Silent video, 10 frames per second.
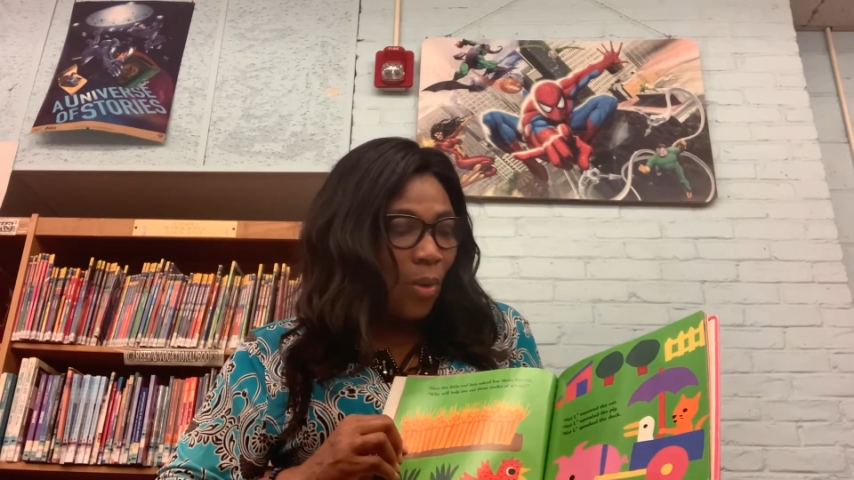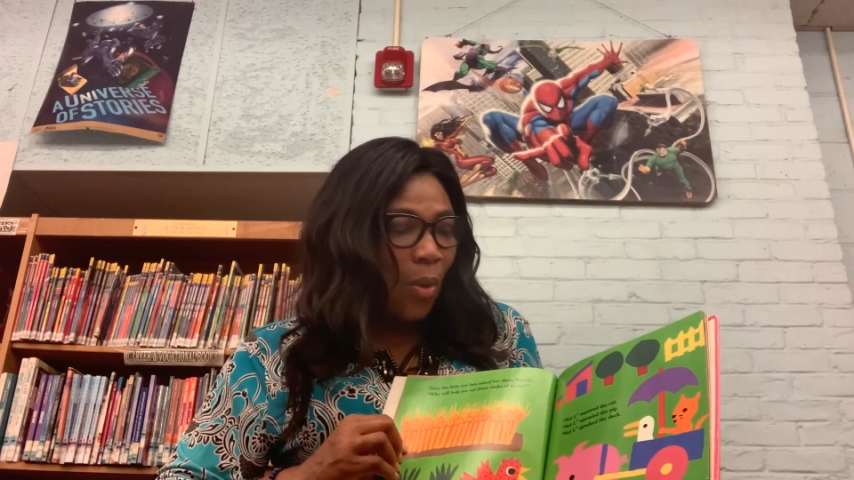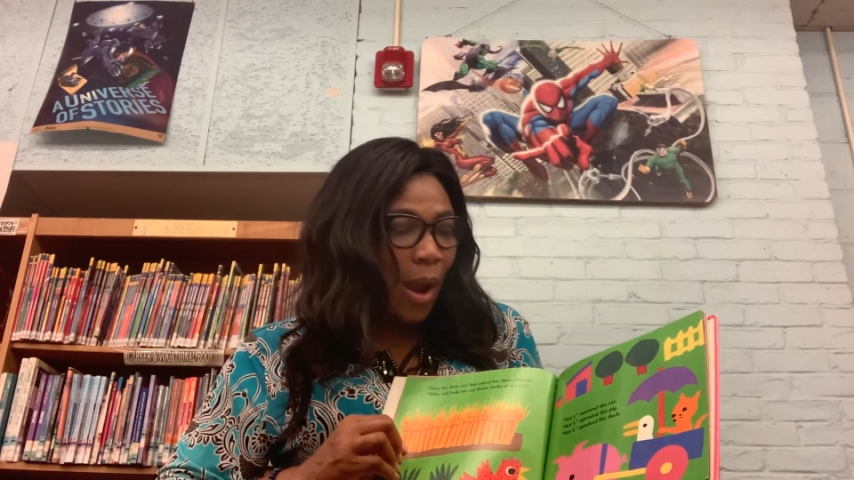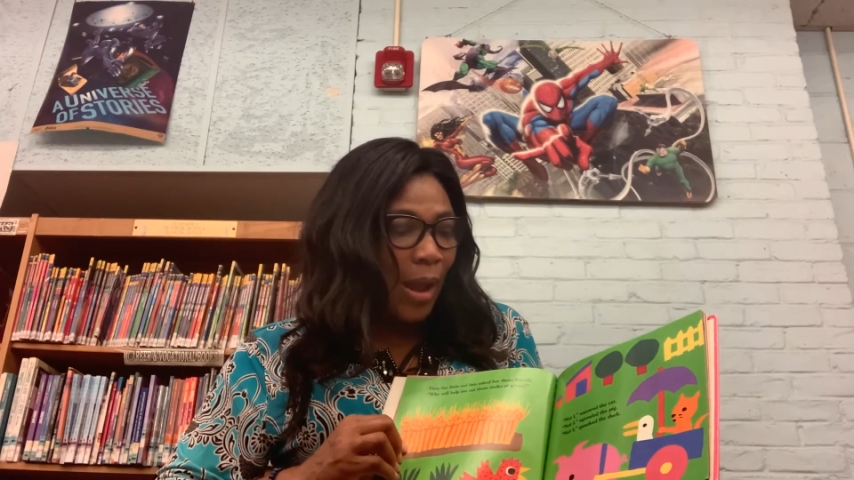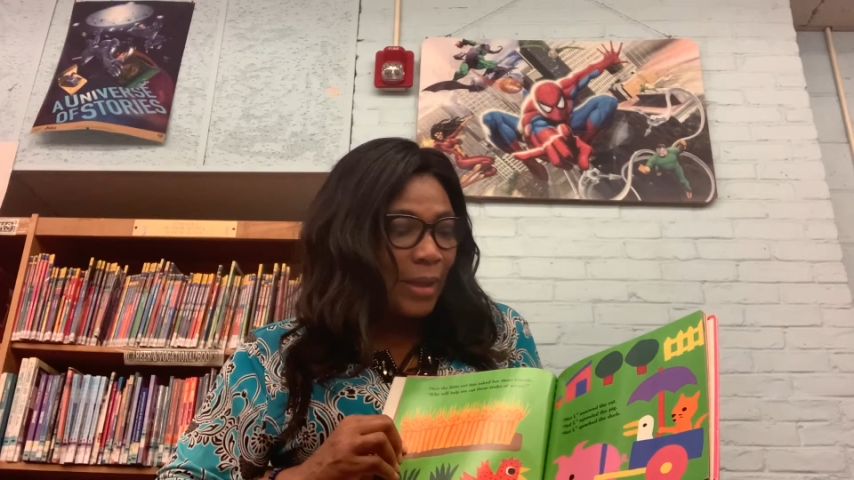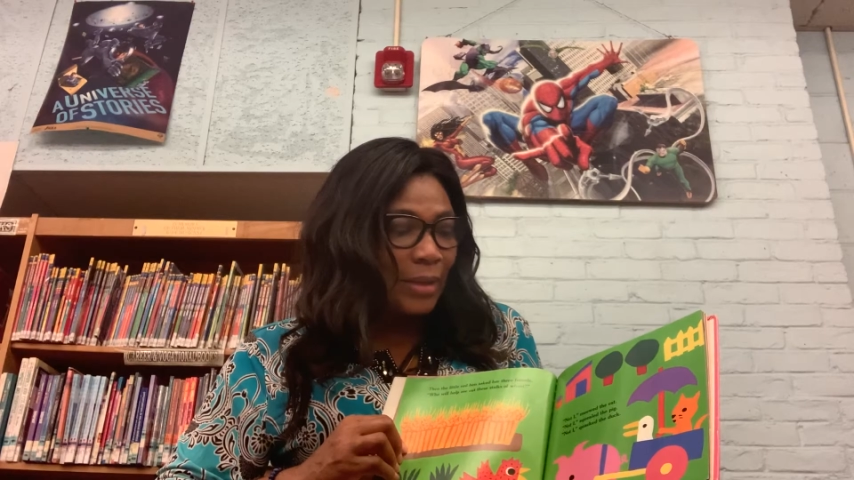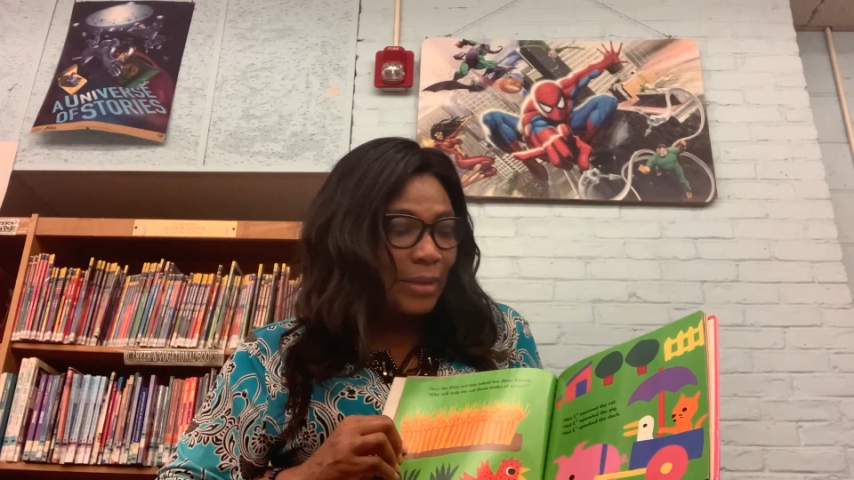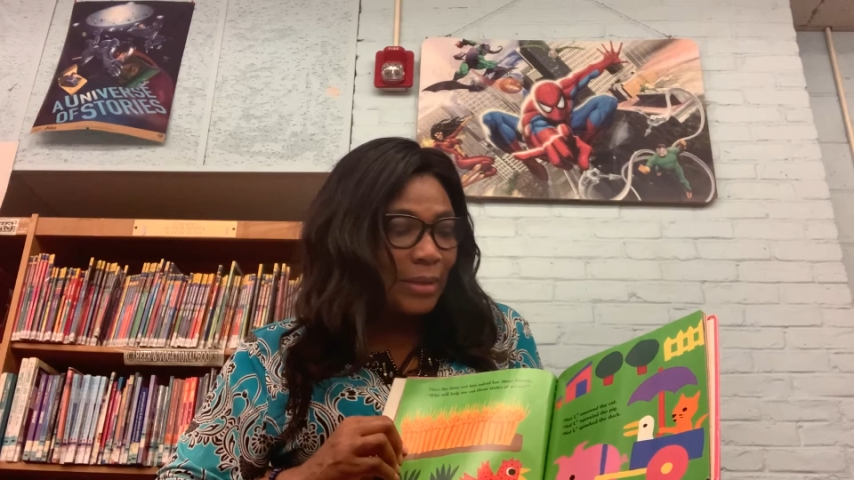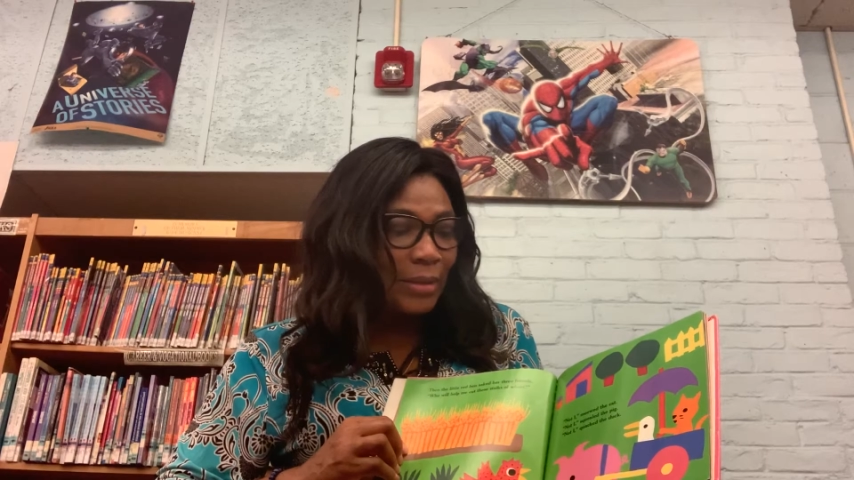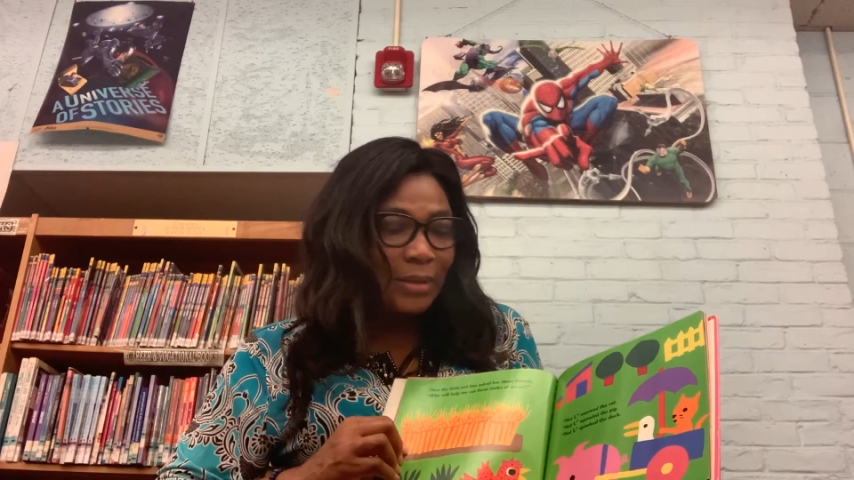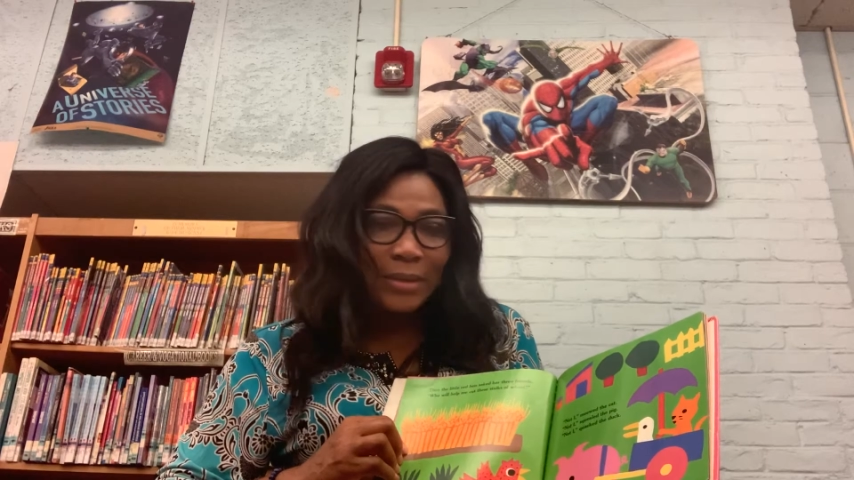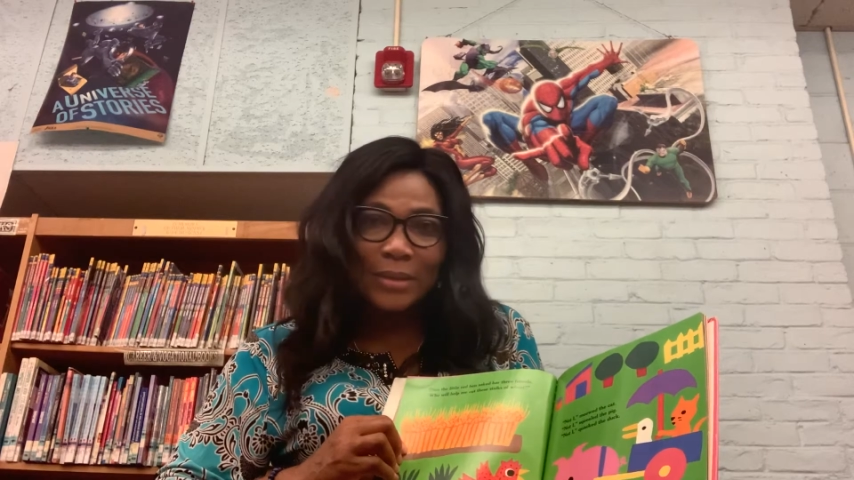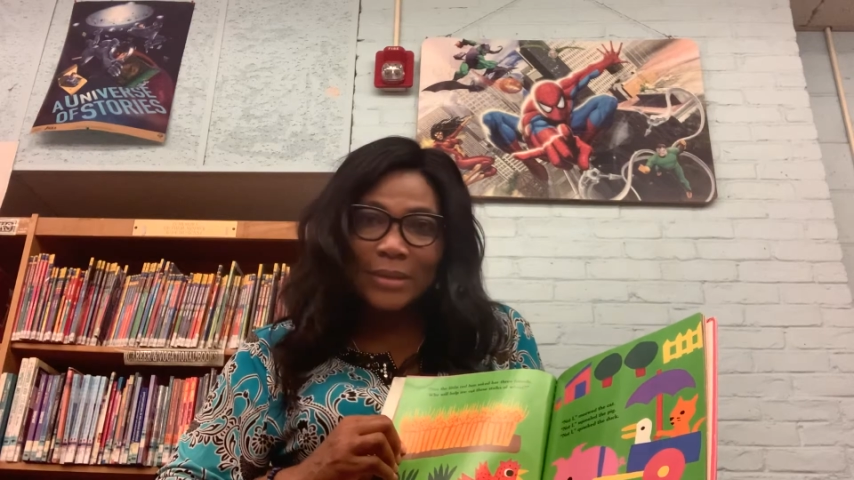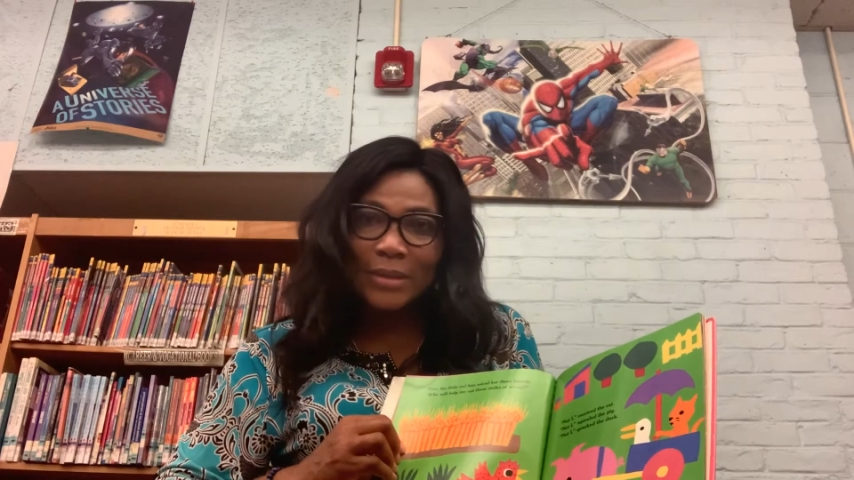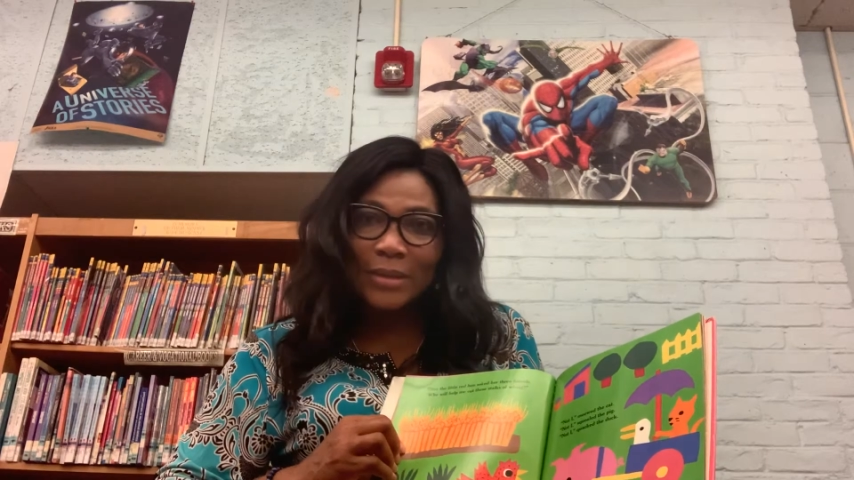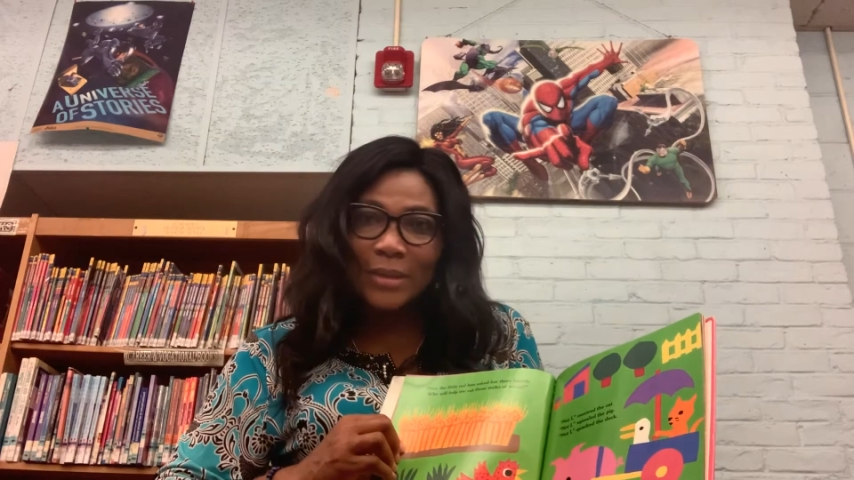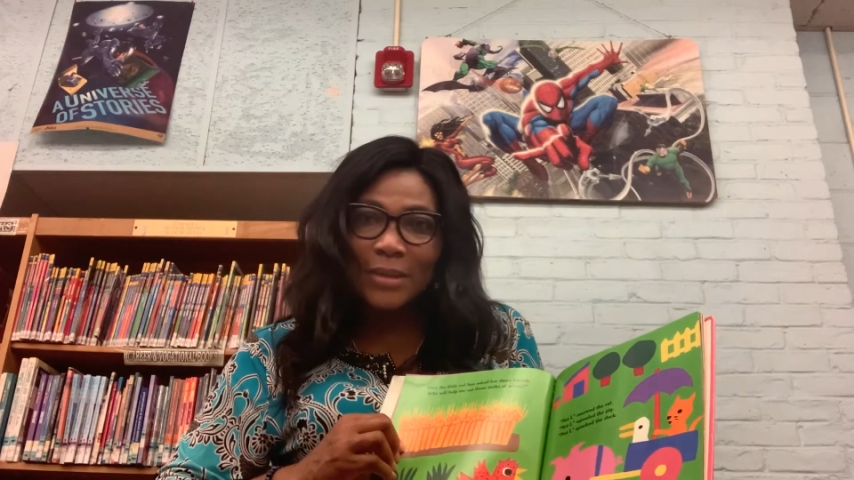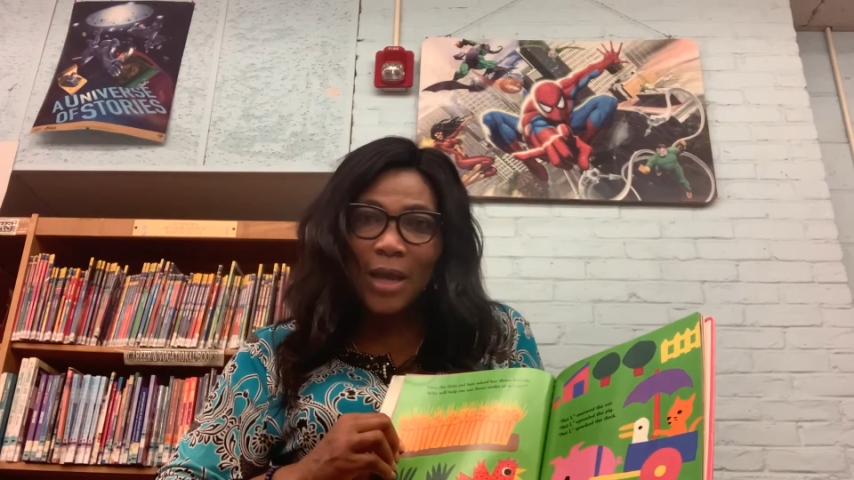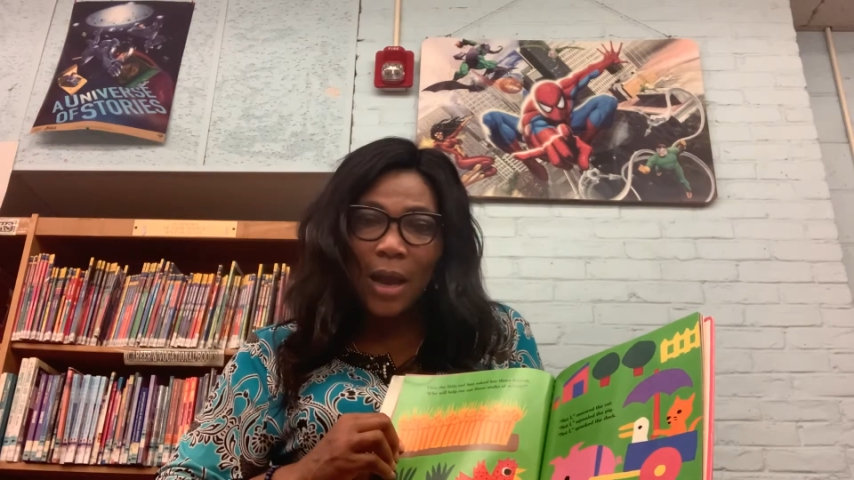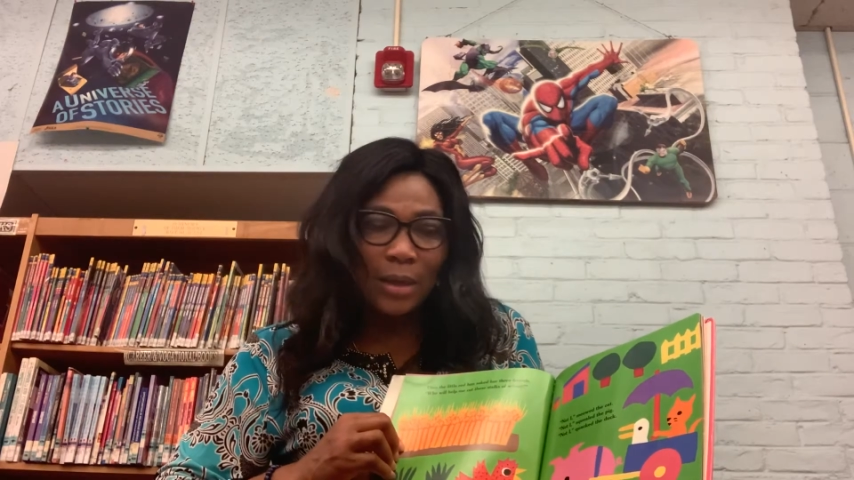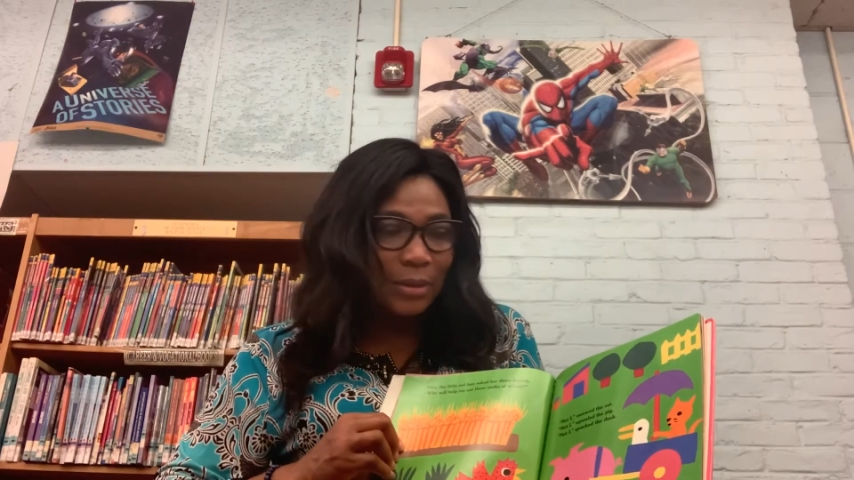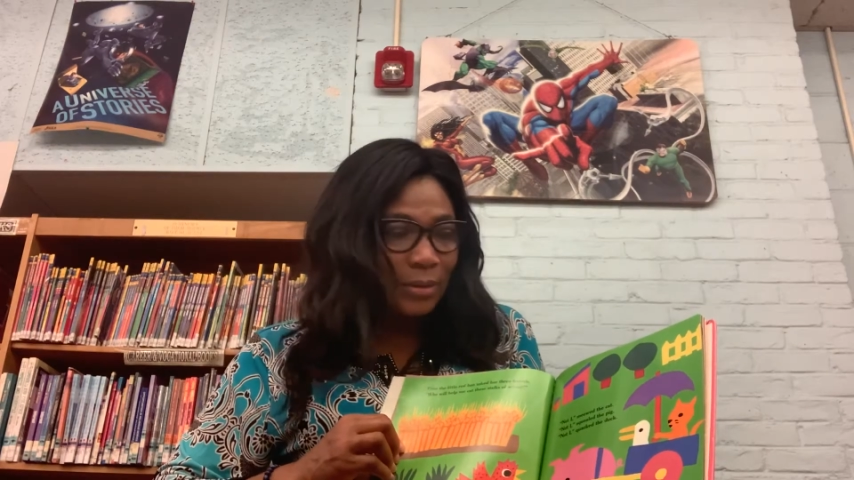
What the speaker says: quacked the duck.